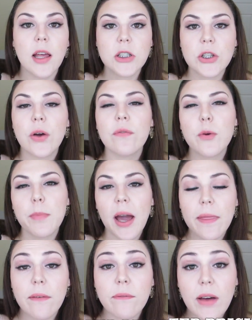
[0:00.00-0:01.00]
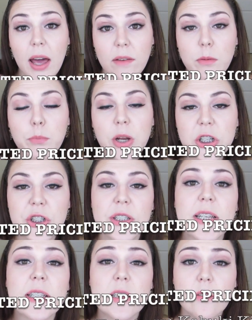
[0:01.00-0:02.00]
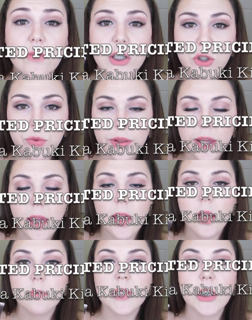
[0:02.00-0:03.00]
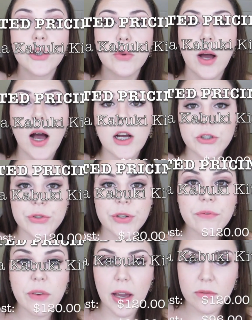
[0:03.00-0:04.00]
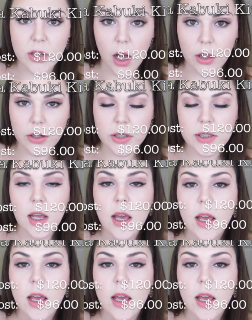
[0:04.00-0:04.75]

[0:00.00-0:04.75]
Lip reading: So if you buy the 5 brushes individually, it comes out to $105.